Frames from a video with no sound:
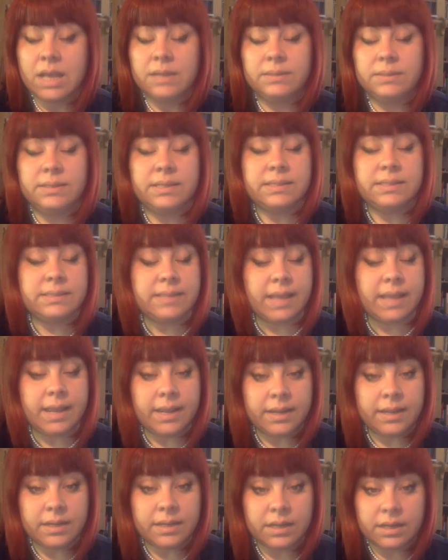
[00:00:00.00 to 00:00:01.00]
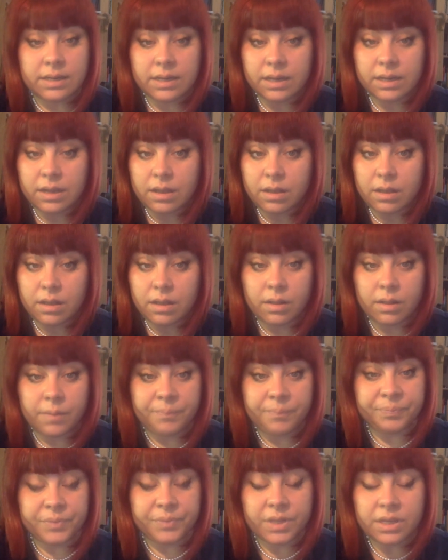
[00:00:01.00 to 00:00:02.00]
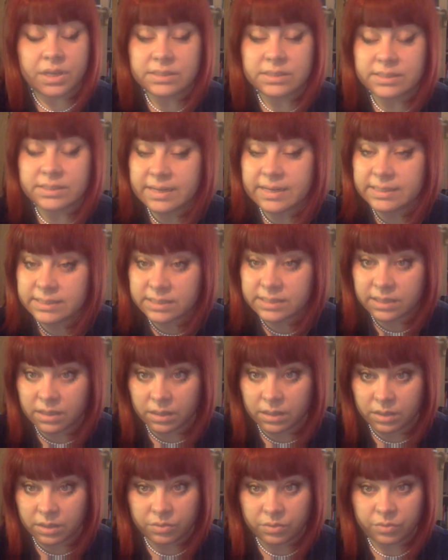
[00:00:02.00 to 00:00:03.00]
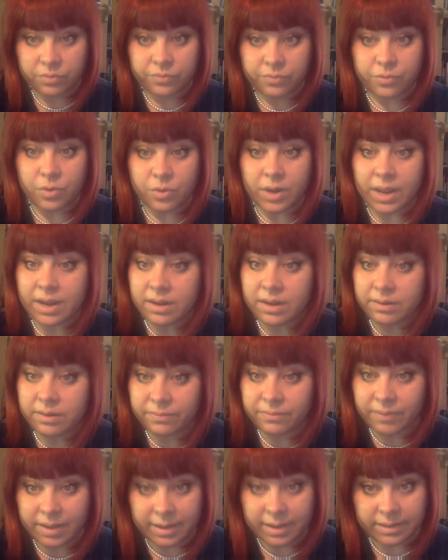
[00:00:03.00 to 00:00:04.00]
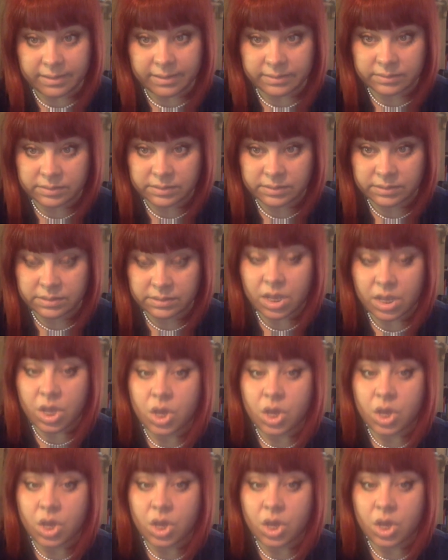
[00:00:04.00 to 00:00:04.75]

This day um, is risky for any violence.